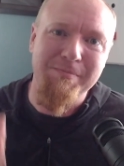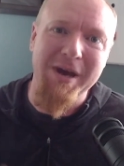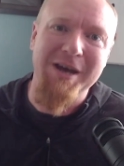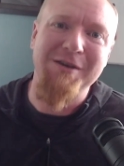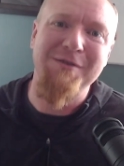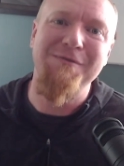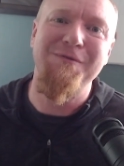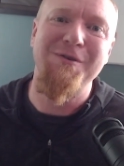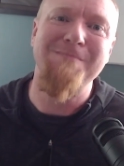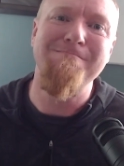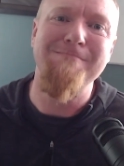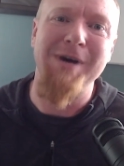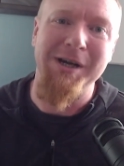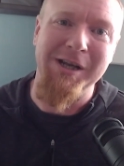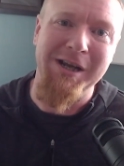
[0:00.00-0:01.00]
beg for
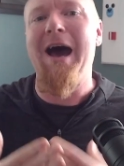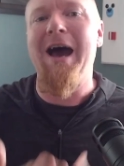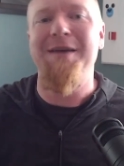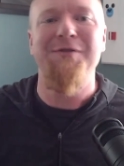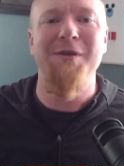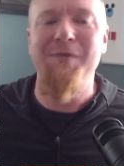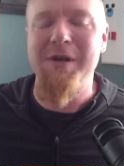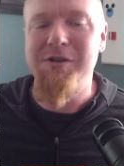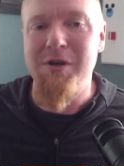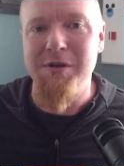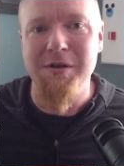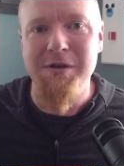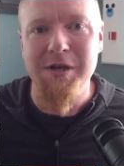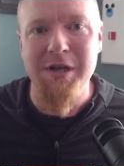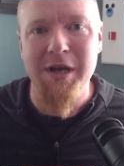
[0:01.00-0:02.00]
money. I think that's all
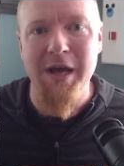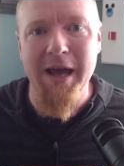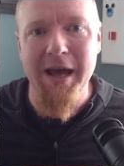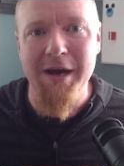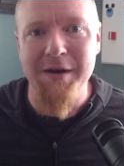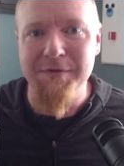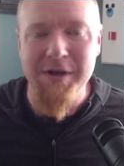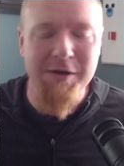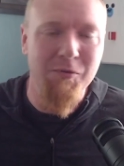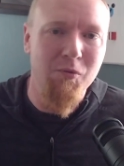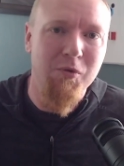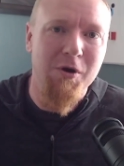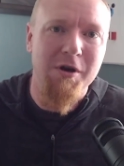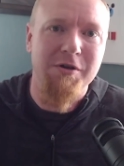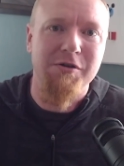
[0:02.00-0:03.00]
you need to have. It
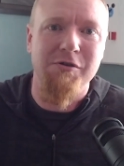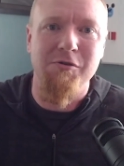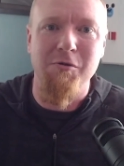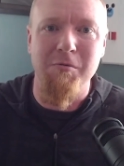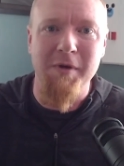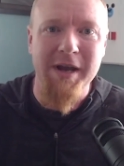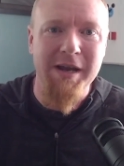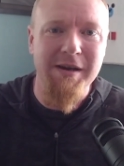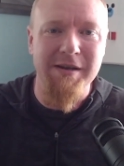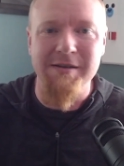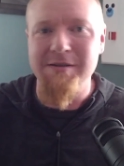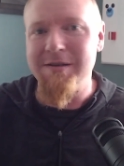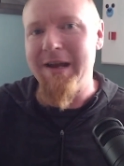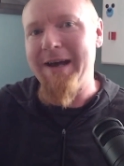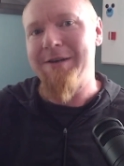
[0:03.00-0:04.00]
works great,
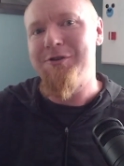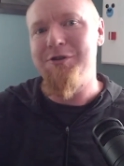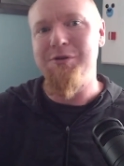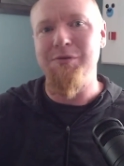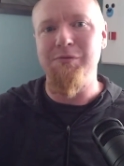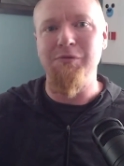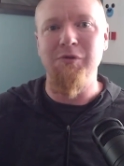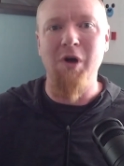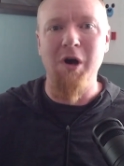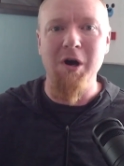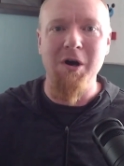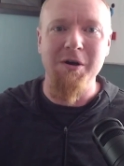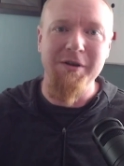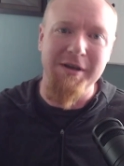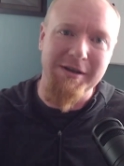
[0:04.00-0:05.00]
it's not too
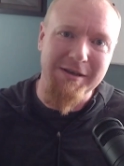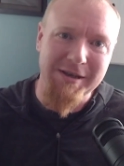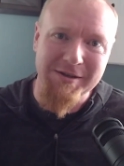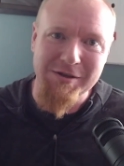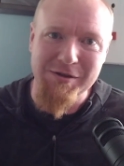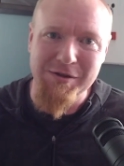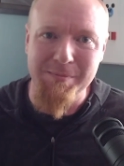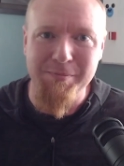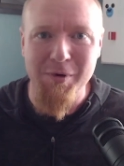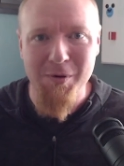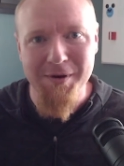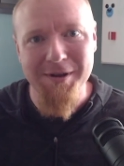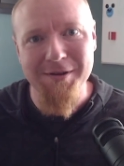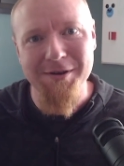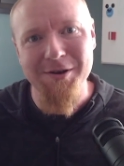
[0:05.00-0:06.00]
long, it gets the
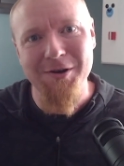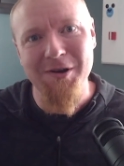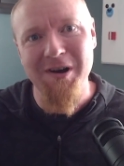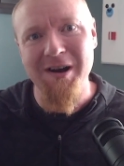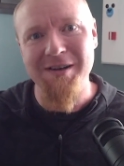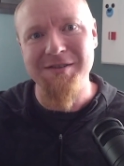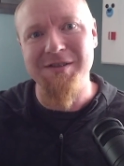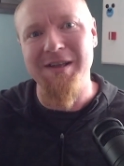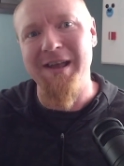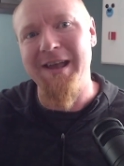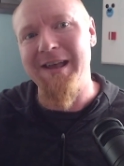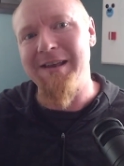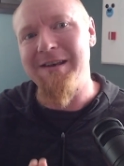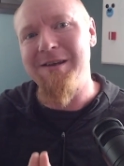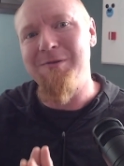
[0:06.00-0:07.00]
point across,
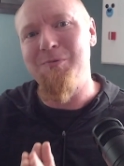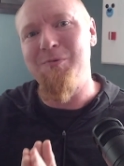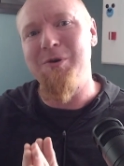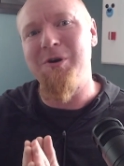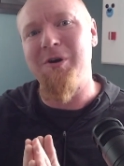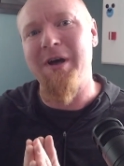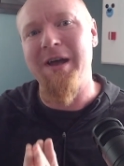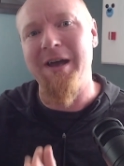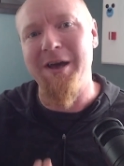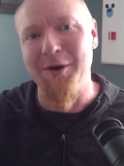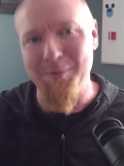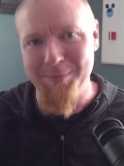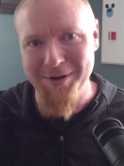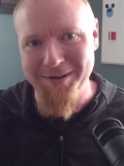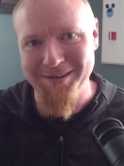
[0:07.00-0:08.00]
and it will
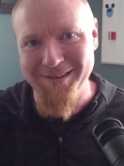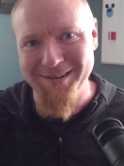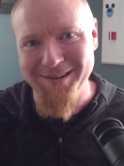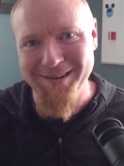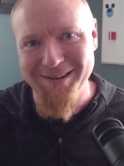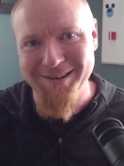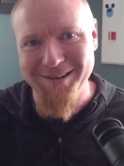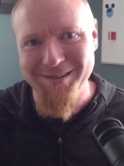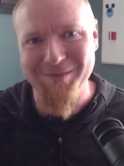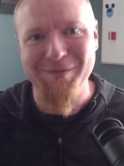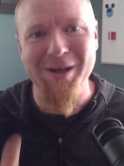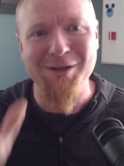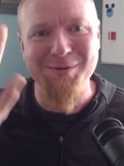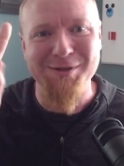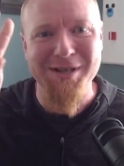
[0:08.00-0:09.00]
help.
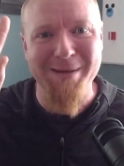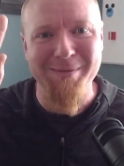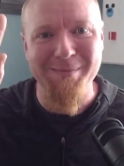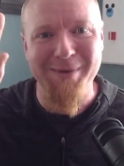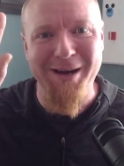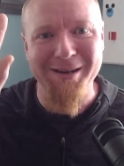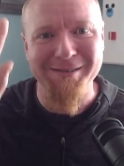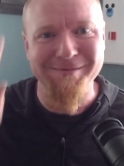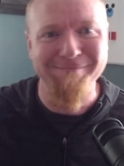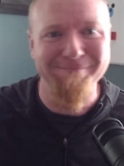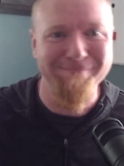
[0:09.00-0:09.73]
Thanks for stopping by.